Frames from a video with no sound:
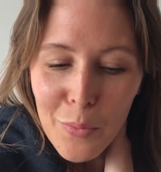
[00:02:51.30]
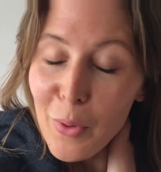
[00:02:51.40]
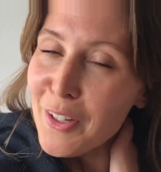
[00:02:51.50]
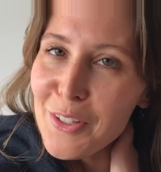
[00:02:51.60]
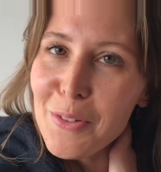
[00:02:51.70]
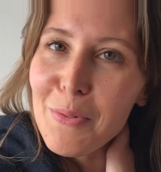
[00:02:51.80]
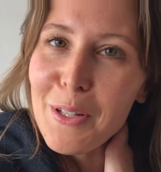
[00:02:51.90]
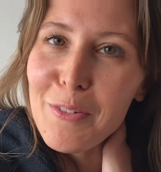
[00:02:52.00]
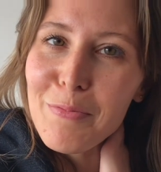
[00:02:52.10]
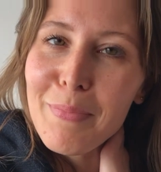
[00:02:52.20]
watched
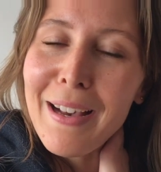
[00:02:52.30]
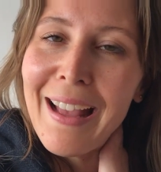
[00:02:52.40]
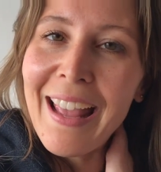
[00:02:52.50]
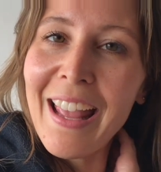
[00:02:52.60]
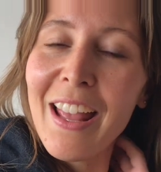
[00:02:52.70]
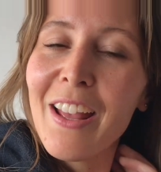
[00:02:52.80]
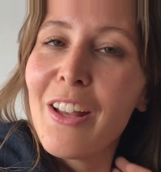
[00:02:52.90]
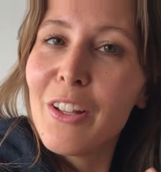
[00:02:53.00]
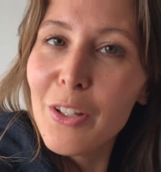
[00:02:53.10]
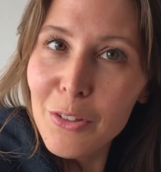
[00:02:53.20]
one of my
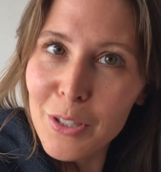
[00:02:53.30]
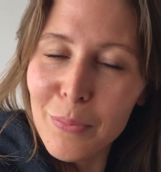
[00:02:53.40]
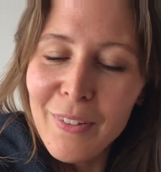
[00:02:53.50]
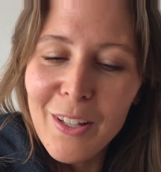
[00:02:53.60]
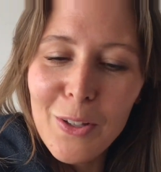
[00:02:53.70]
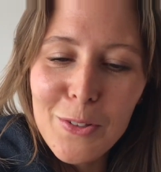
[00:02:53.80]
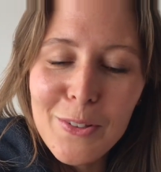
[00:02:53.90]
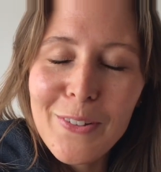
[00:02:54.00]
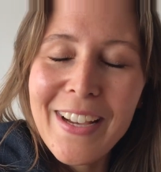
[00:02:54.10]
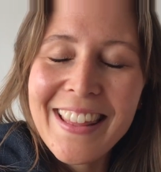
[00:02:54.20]
YouTube videos,
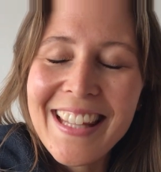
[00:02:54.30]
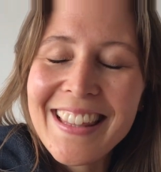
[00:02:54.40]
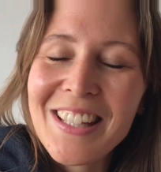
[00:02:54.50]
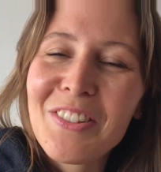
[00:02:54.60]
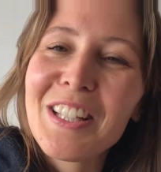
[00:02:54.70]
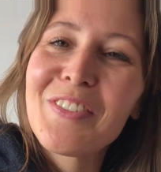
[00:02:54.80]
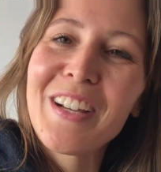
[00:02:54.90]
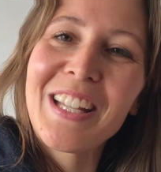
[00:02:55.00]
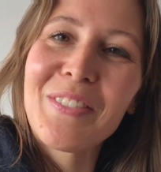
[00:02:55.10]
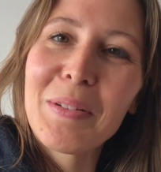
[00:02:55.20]
so I think that's really
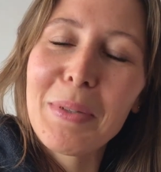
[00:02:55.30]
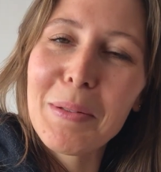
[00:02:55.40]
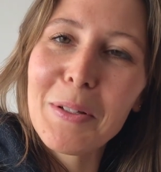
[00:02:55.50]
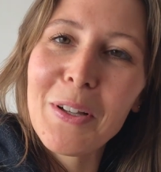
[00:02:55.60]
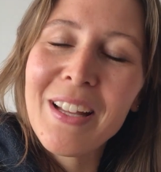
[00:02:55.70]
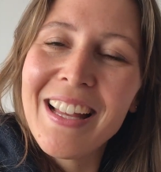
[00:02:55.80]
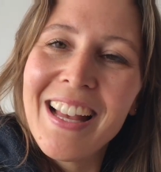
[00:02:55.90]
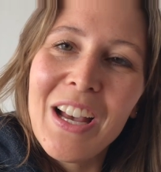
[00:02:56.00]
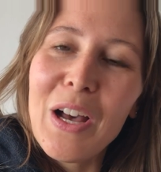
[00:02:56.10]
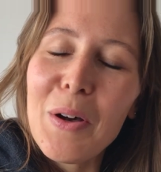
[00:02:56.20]
funny when people
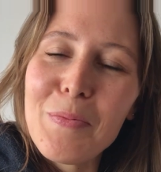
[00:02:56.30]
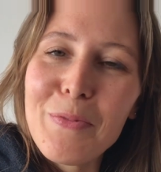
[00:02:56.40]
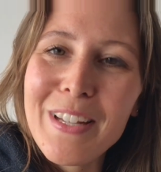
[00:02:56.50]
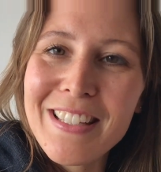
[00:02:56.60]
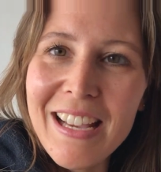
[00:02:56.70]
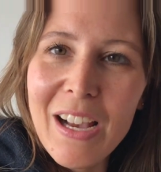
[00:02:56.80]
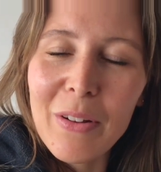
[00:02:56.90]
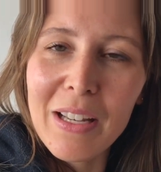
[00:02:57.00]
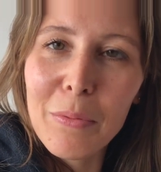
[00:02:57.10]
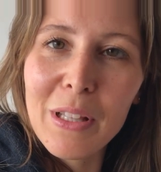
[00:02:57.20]
reach
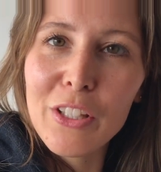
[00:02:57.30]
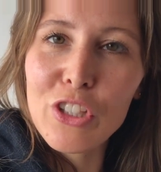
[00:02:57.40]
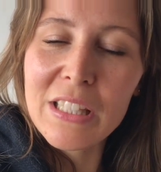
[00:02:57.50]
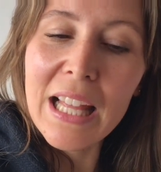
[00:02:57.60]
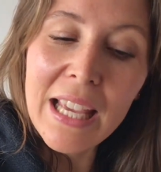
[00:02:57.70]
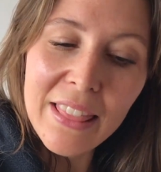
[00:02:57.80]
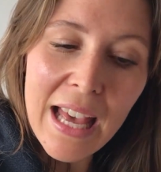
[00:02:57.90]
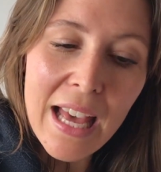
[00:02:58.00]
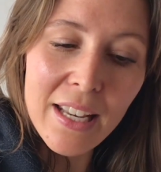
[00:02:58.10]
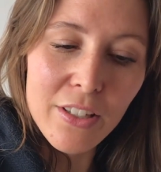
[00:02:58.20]
out, and I really just like
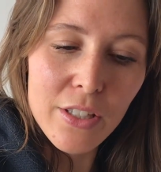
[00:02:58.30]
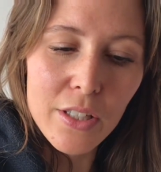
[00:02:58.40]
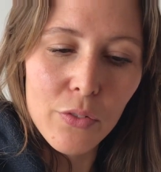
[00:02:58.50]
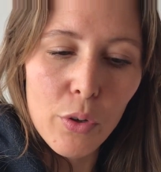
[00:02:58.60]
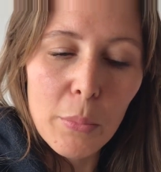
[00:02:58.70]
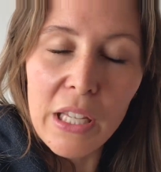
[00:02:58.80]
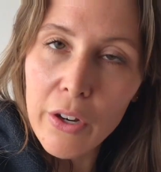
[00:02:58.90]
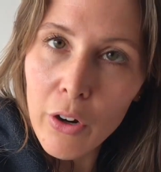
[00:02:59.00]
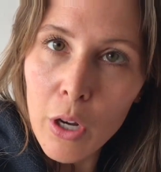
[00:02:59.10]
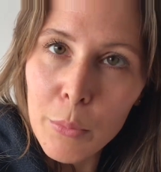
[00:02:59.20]
that. And she's from
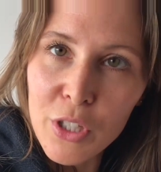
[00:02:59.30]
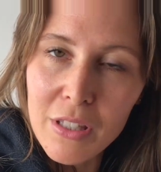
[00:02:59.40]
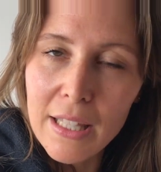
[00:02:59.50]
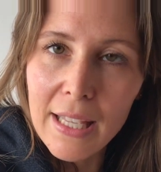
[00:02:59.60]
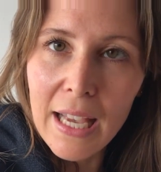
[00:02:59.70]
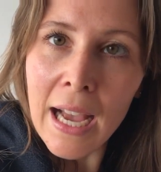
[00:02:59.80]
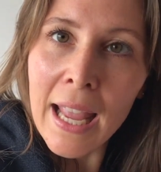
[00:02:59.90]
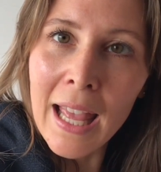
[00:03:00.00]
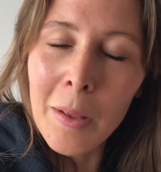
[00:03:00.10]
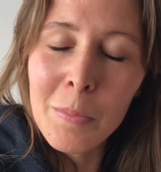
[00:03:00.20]
Europe just like I
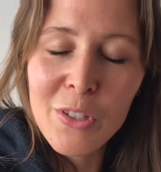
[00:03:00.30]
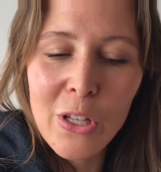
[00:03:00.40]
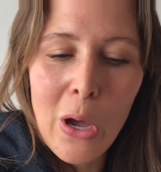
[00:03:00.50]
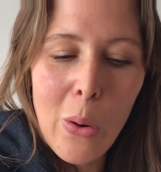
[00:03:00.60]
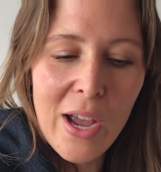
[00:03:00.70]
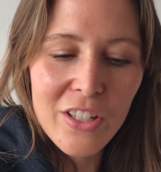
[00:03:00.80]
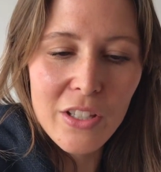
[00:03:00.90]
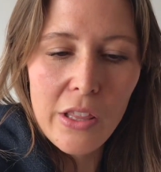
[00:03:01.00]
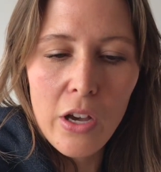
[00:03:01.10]
am, so I just